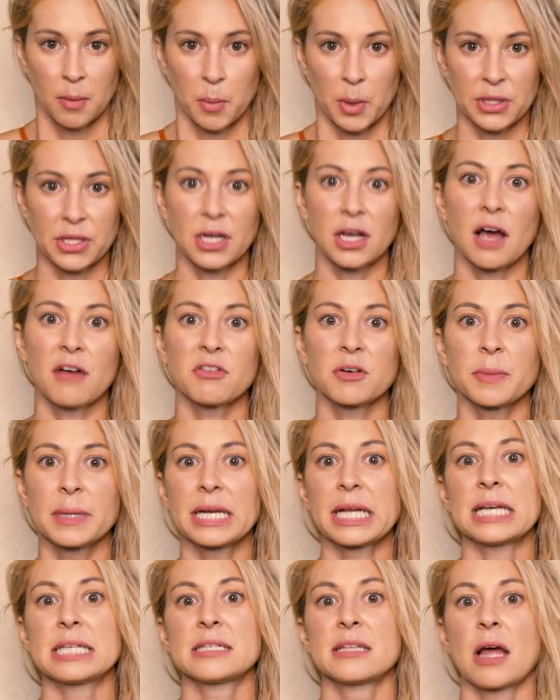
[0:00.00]
But the
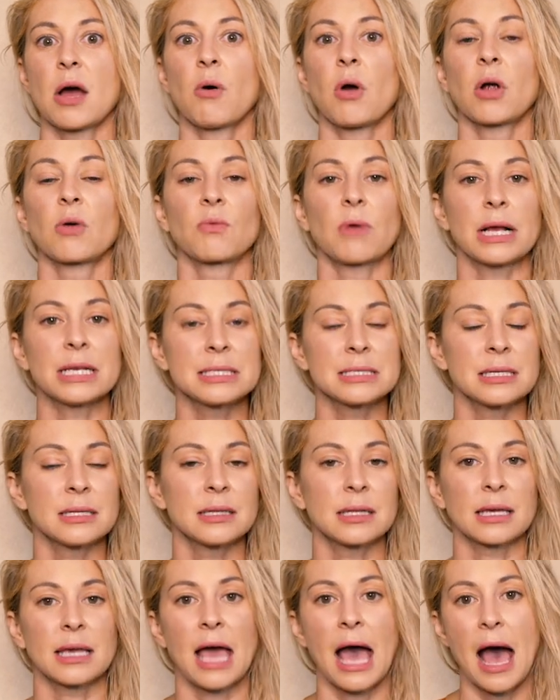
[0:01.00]
government has now
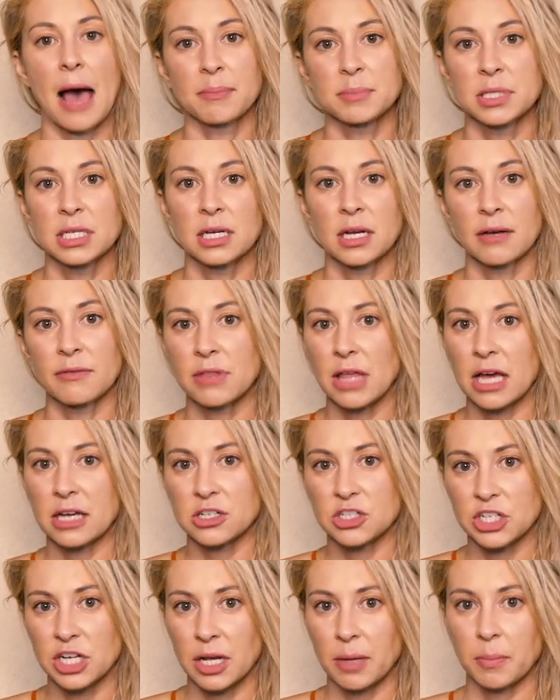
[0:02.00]
arrested the captain of
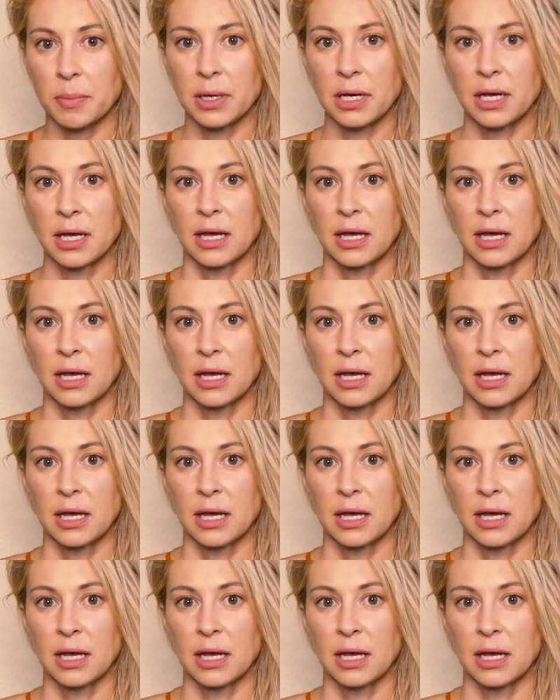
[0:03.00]
that ship,